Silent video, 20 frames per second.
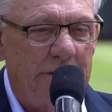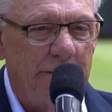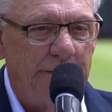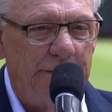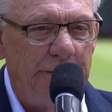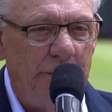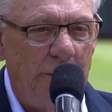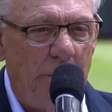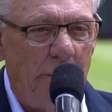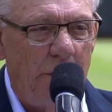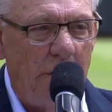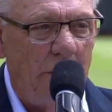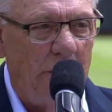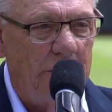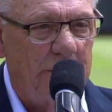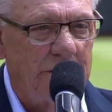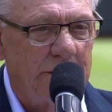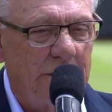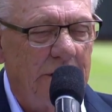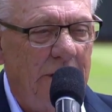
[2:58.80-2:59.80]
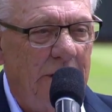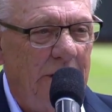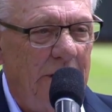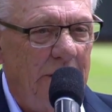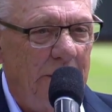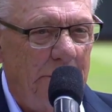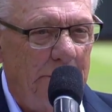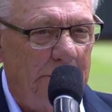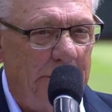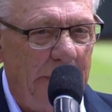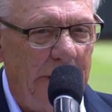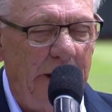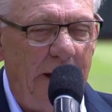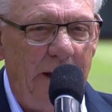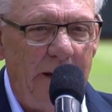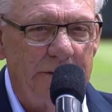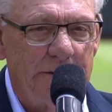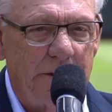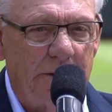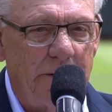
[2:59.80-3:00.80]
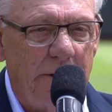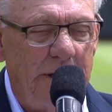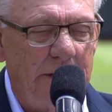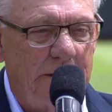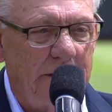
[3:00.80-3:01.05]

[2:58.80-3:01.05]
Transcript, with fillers: It's a few words, but it has a